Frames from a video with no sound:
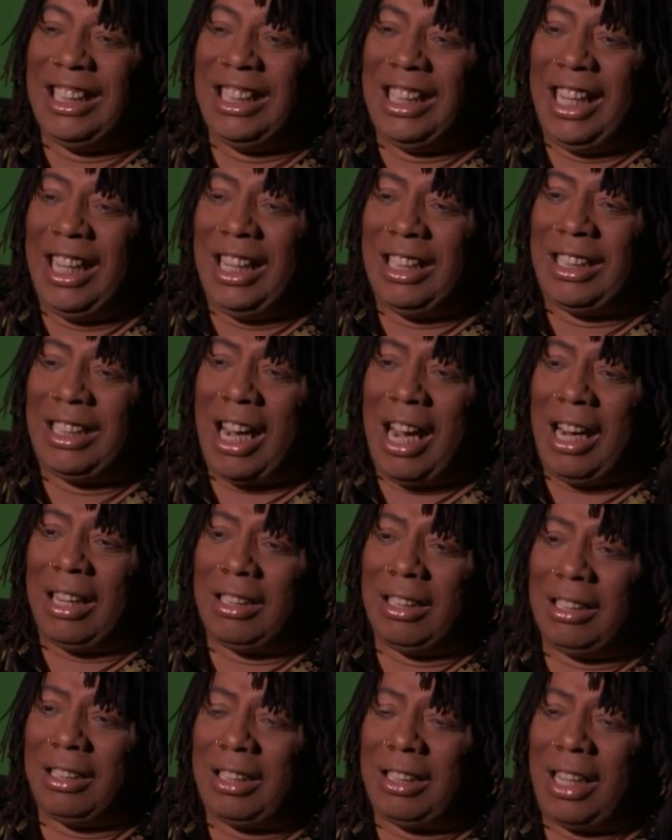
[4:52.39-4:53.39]
Yeah,
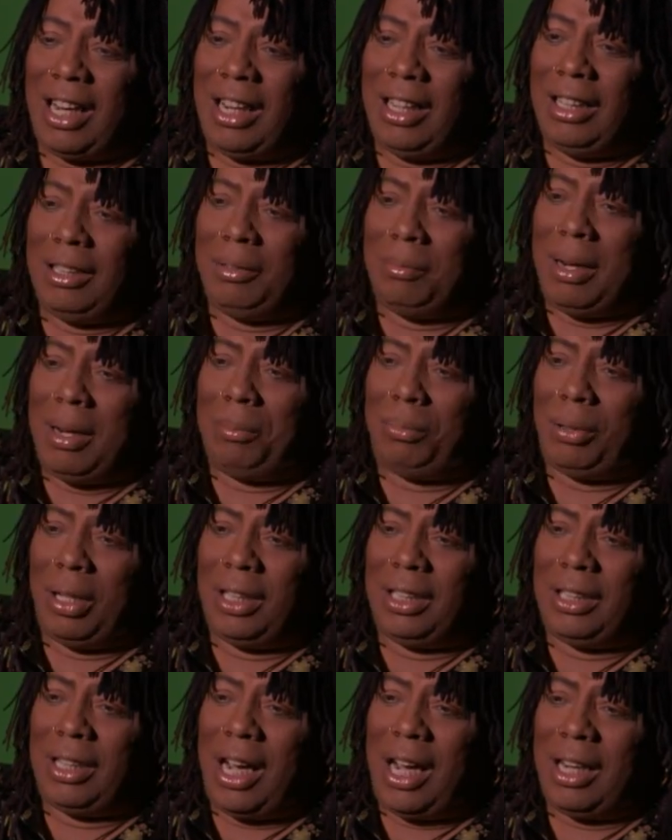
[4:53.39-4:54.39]
Darkness. Charlie is my
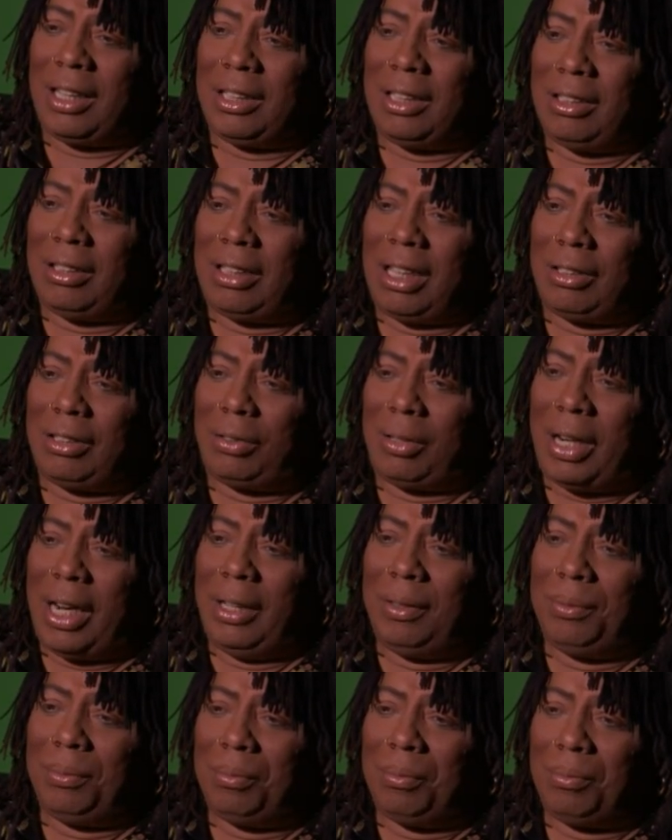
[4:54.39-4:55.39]
Brother Darkness. That's
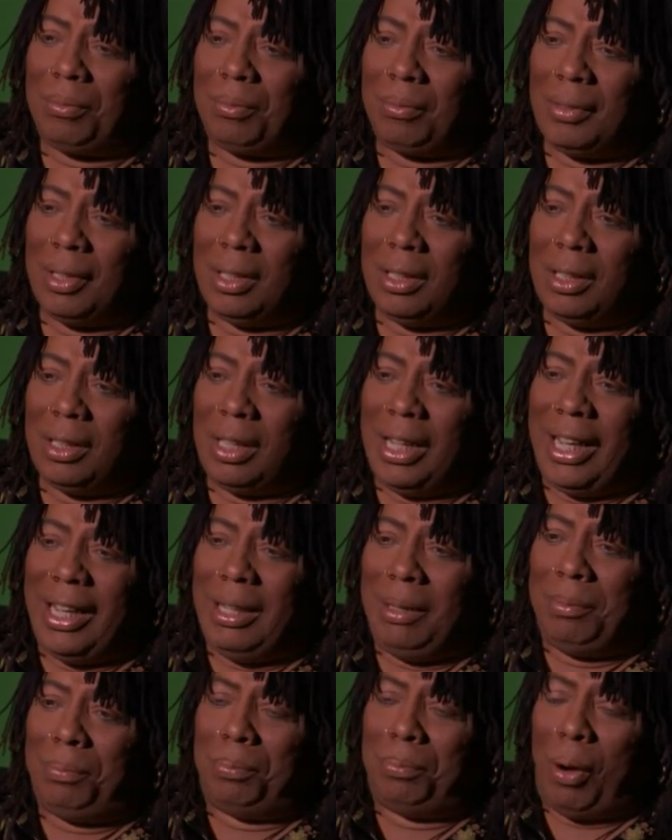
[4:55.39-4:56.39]
right.
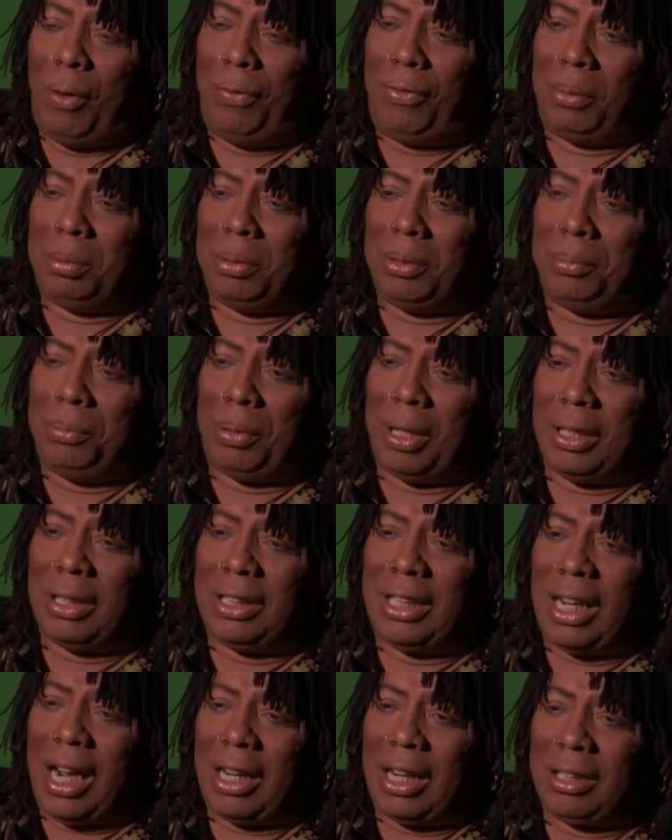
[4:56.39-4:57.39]
Eddie, both of them was
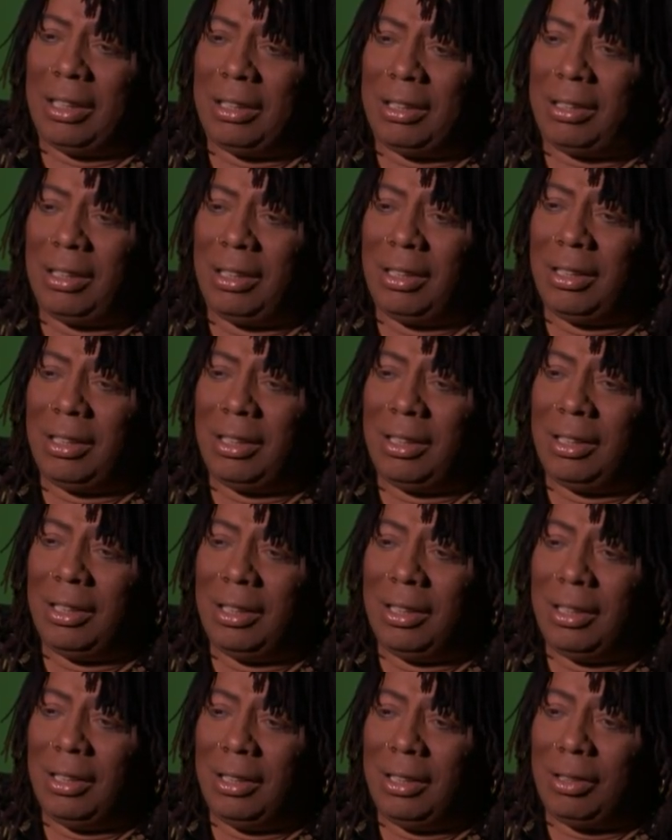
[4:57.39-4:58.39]
Brother Darkness.
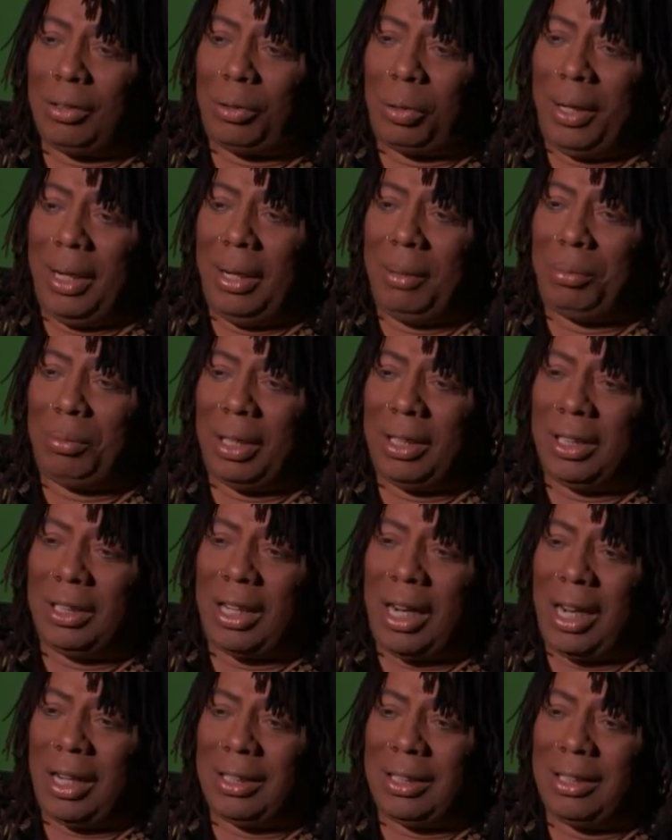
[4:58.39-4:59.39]
Twin Brother
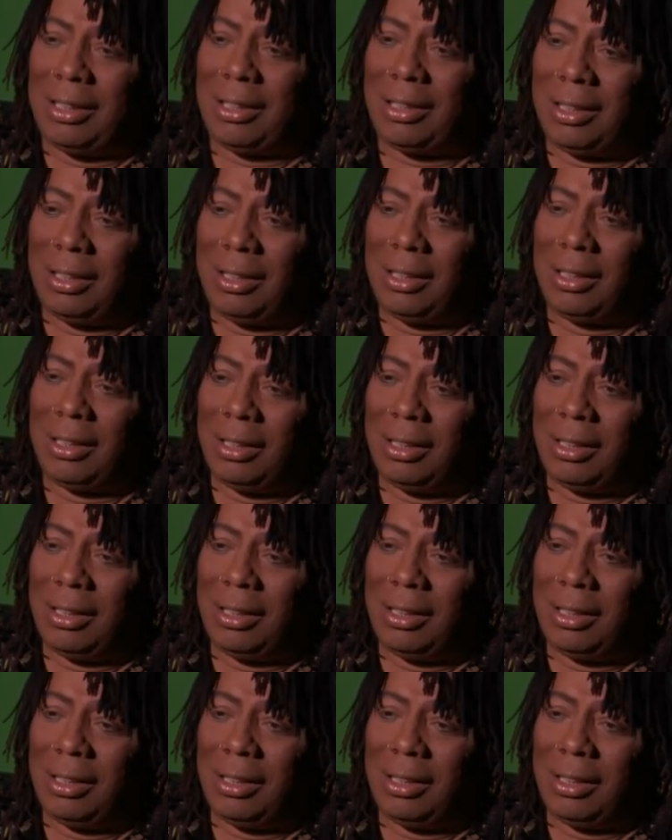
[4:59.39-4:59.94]
Darkness.